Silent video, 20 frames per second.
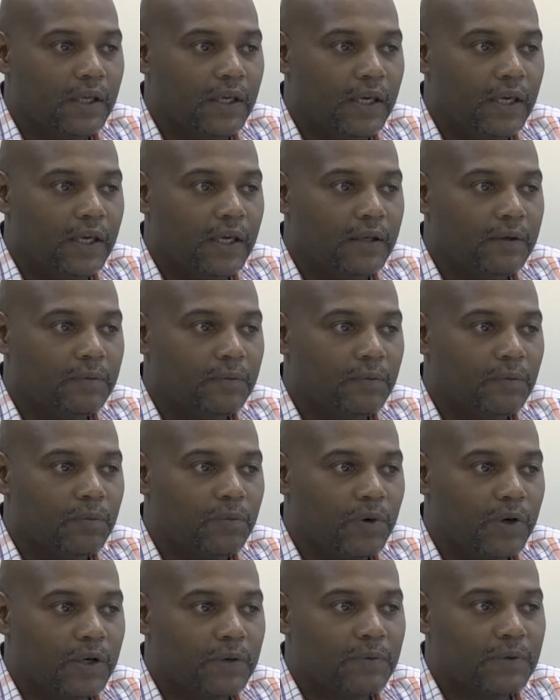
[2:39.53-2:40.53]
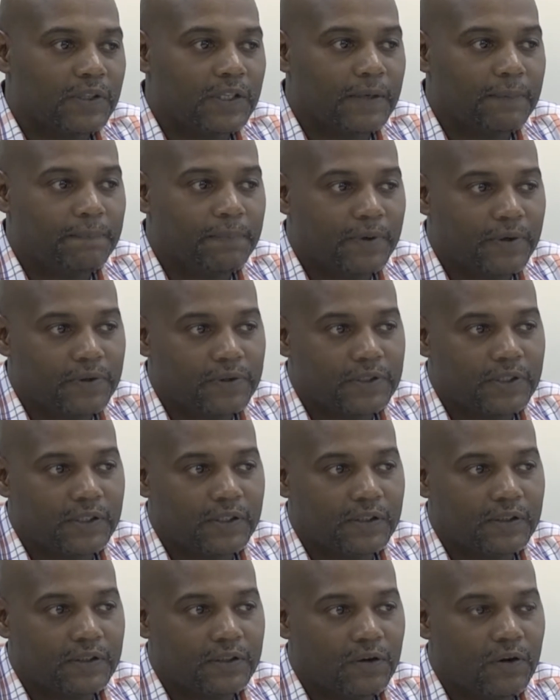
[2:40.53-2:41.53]
and working with that
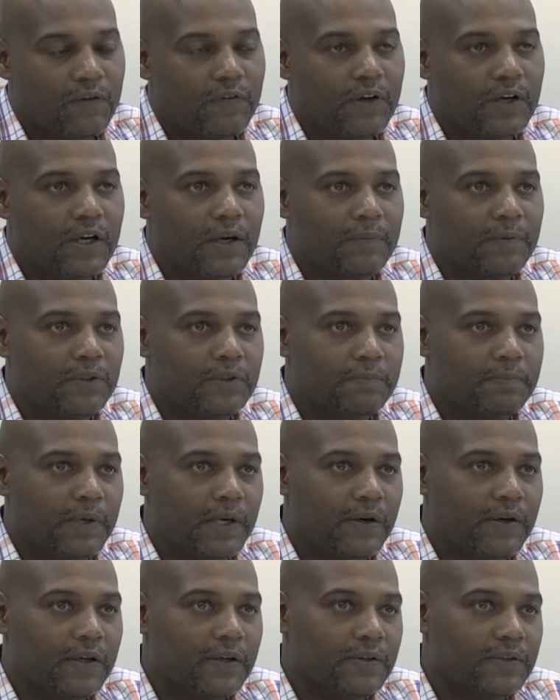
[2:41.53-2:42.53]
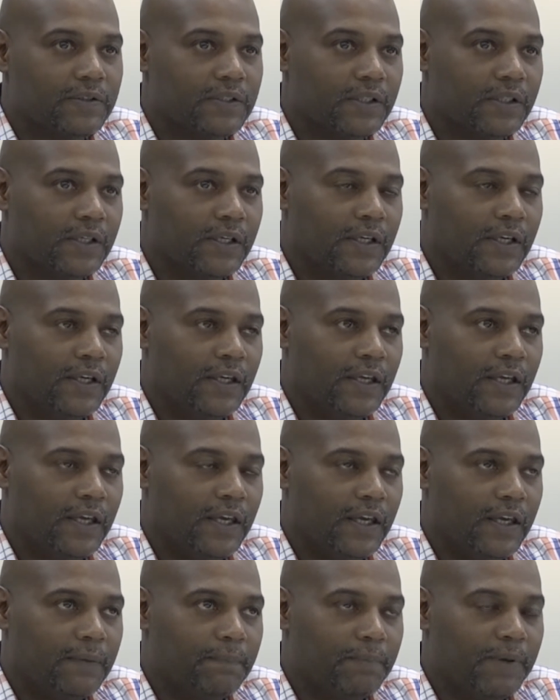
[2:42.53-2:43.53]
person to overcome those barriers
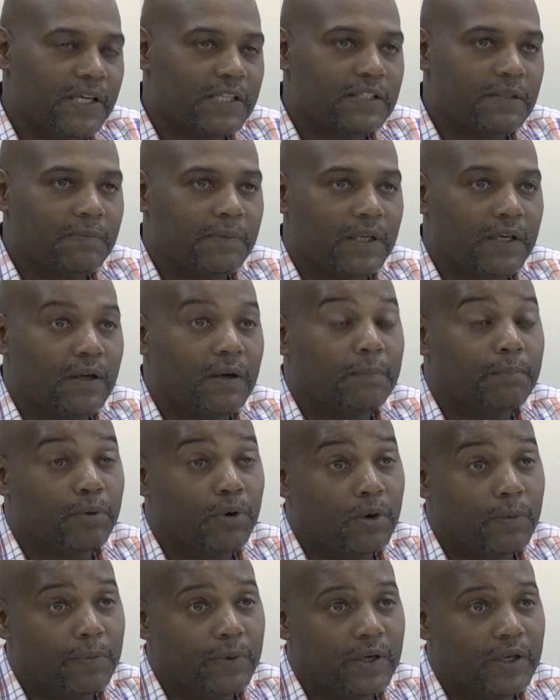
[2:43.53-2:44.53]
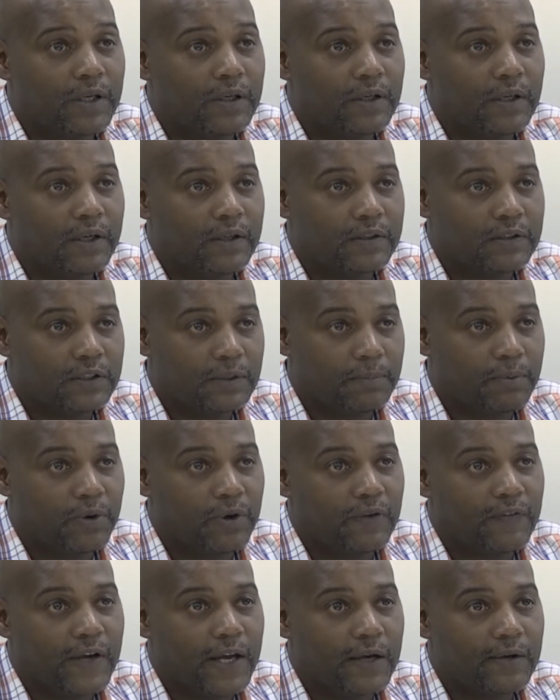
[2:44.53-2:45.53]
and place them in appropriate
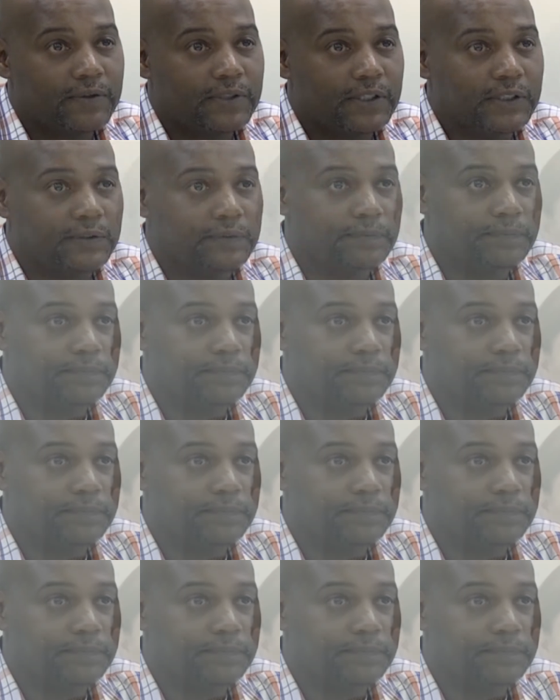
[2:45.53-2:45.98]
supportive housing.